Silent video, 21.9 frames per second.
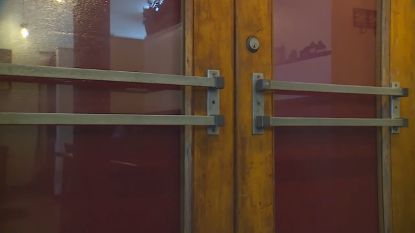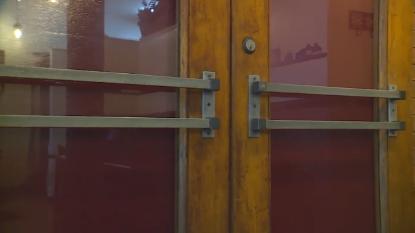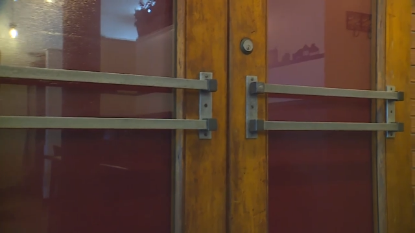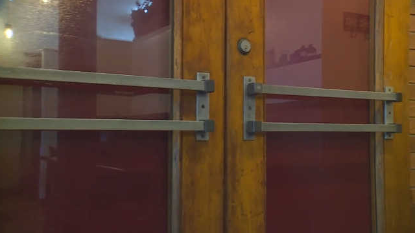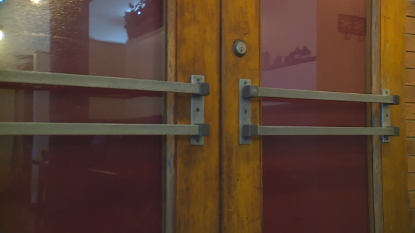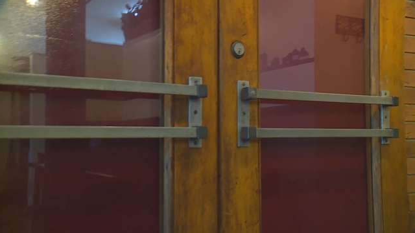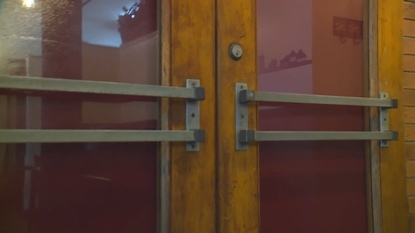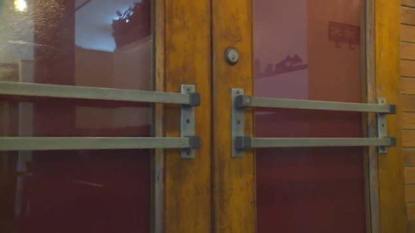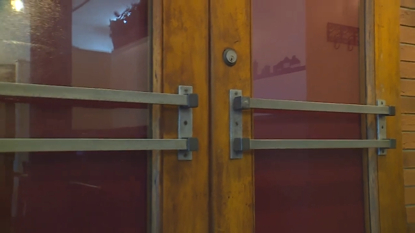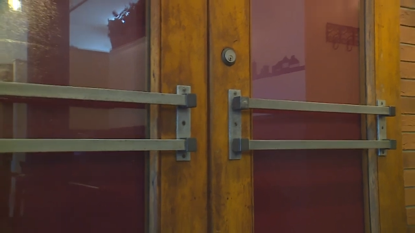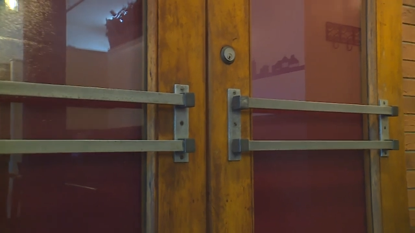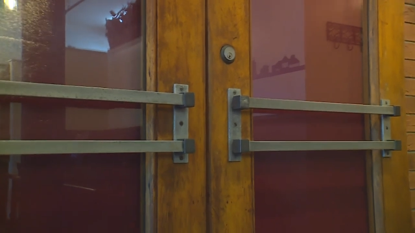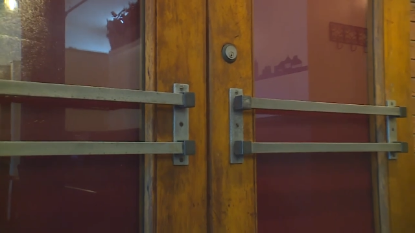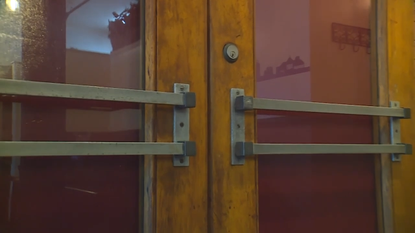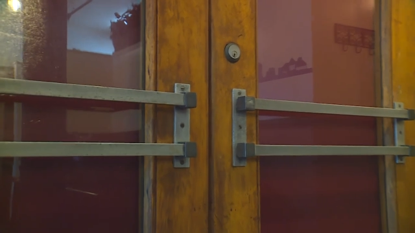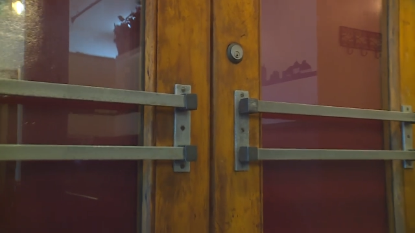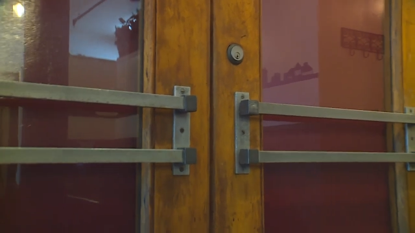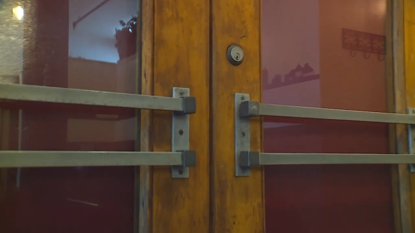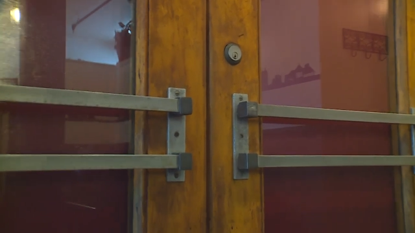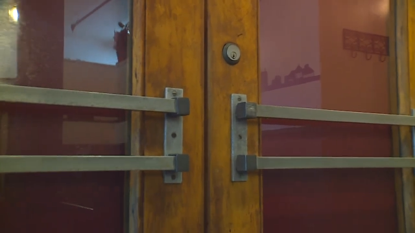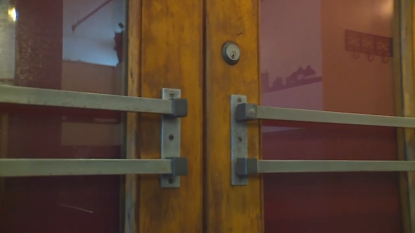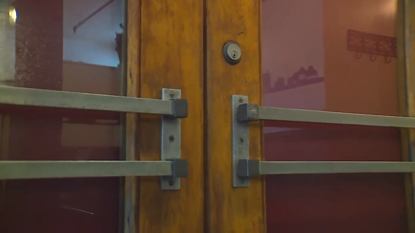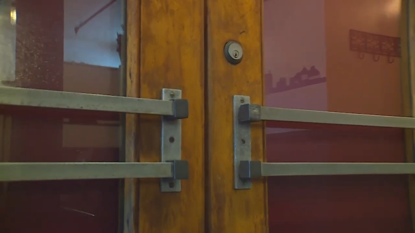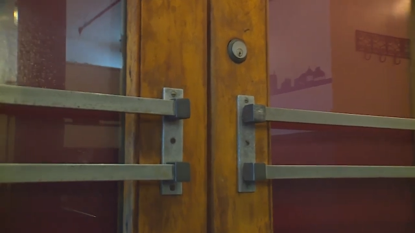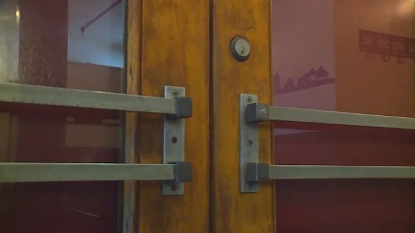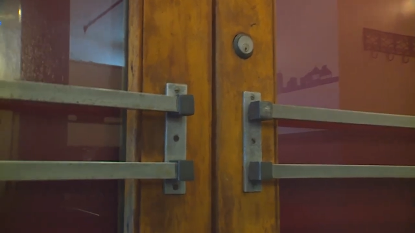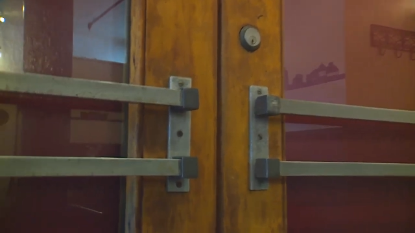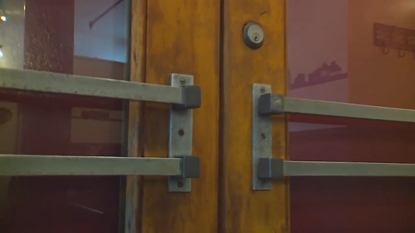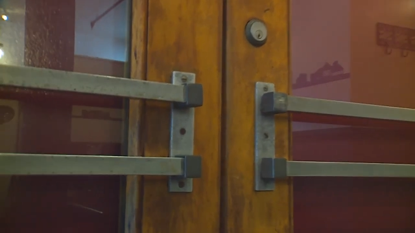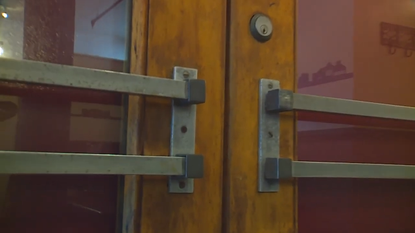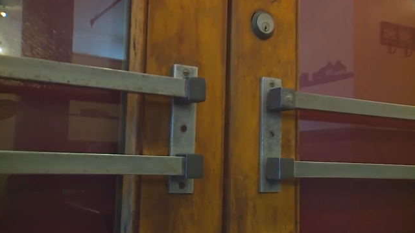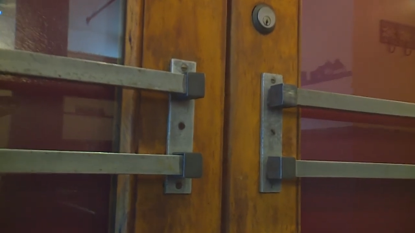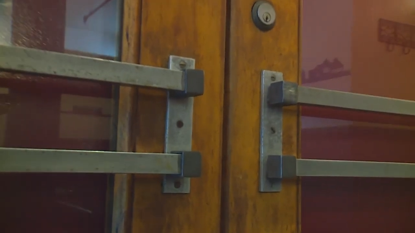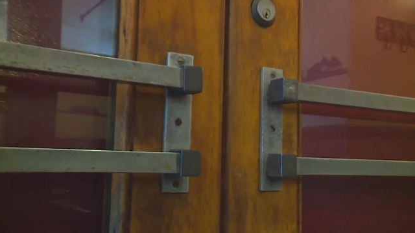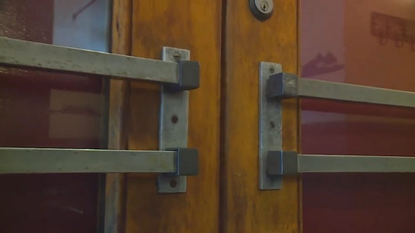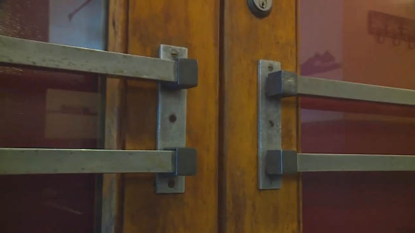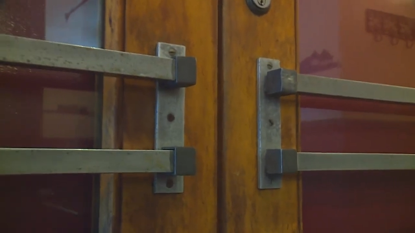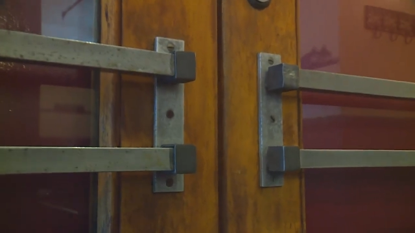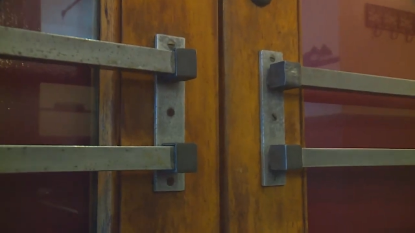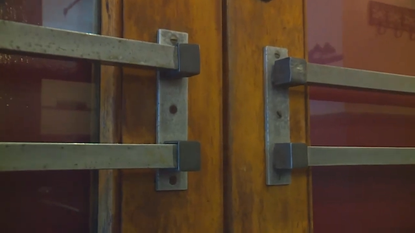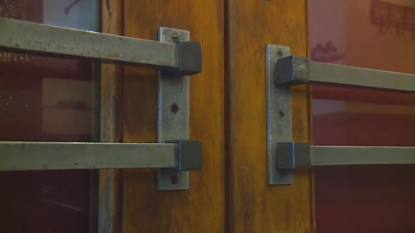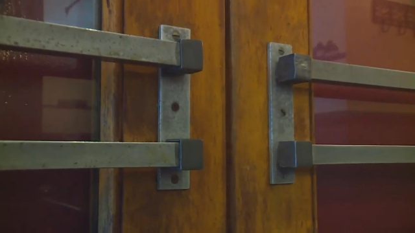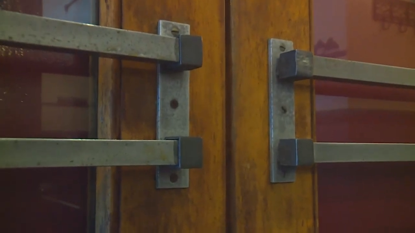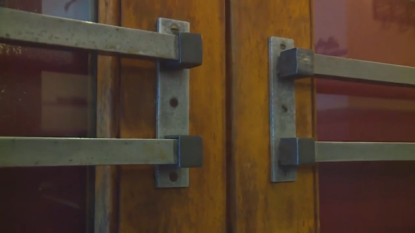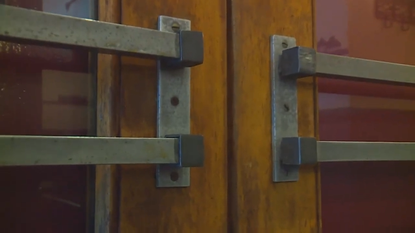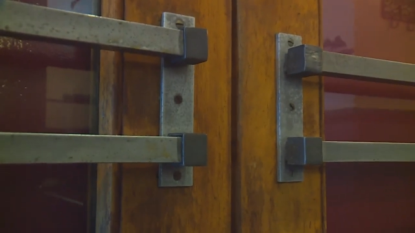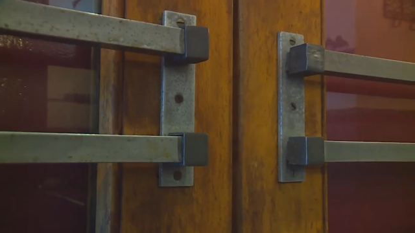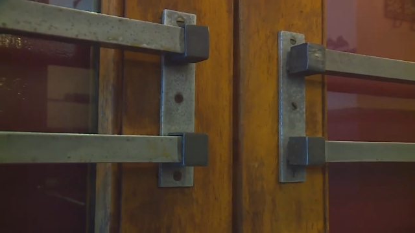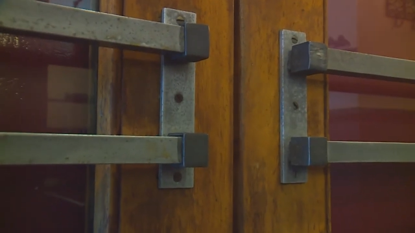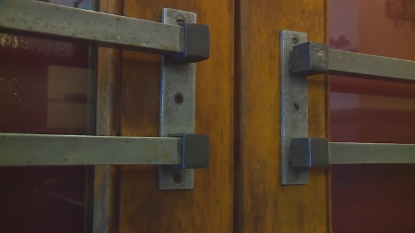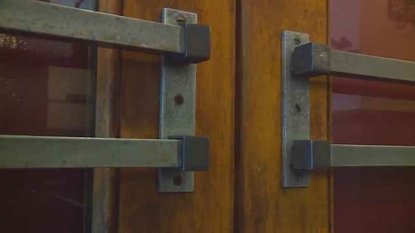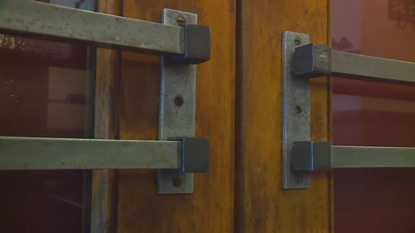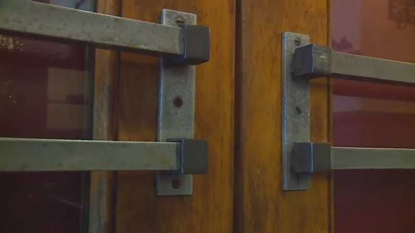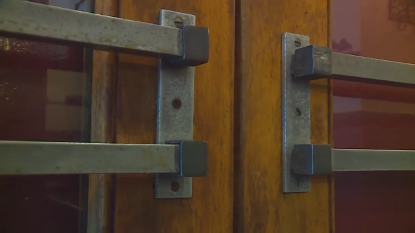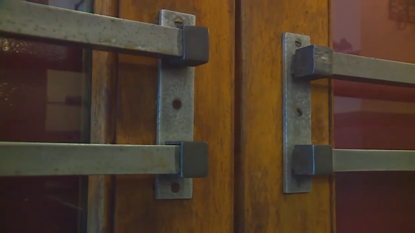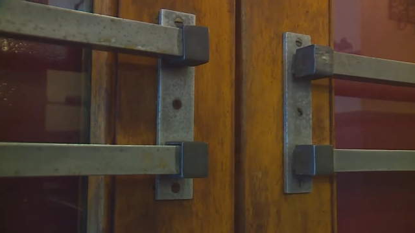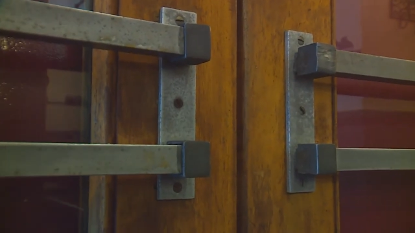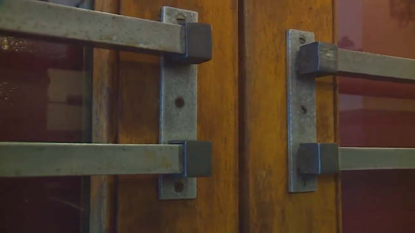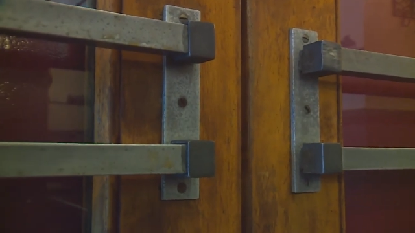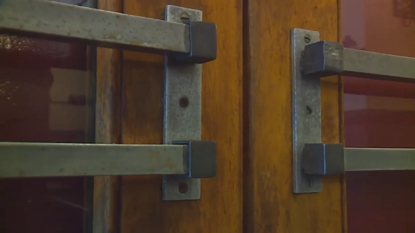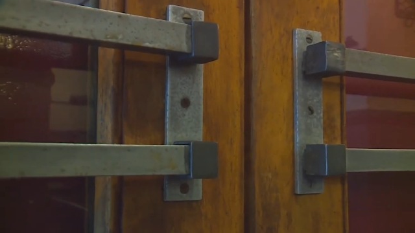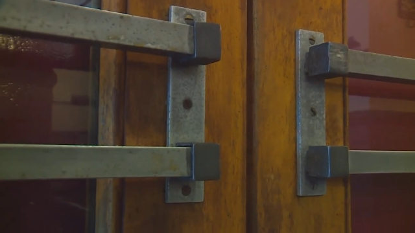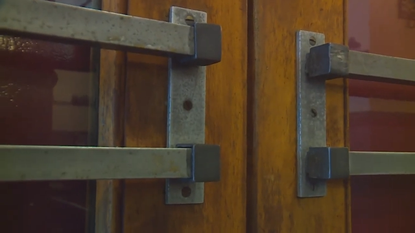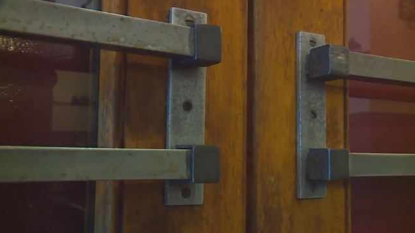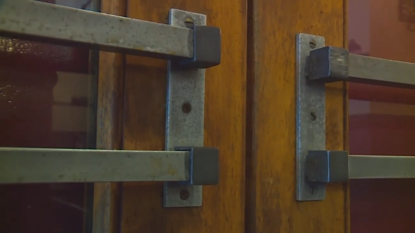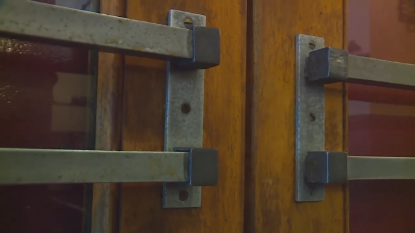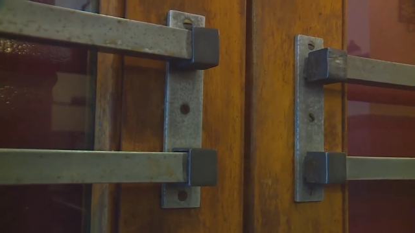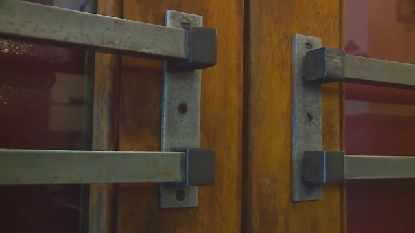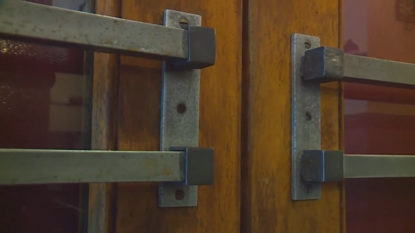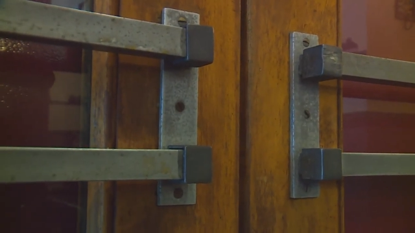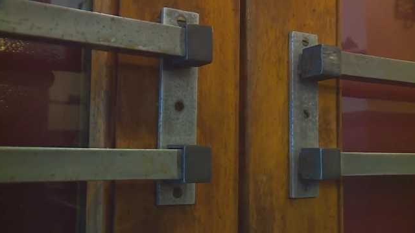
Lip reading: [unreadable: no face in view]